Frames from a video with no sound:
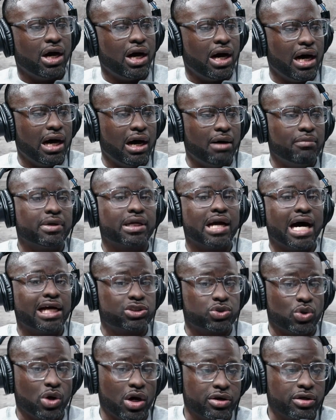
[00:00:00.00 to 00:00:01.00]
It
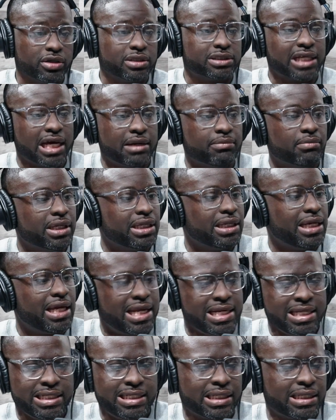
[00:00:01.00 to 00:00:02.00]
got to 110, but
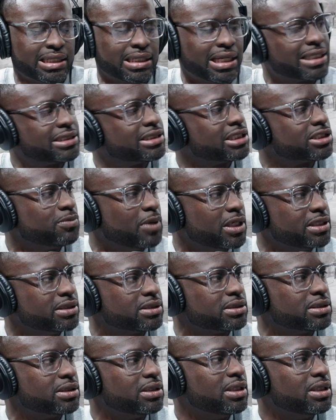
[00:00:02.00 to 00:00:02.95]
he did it in like 6 months.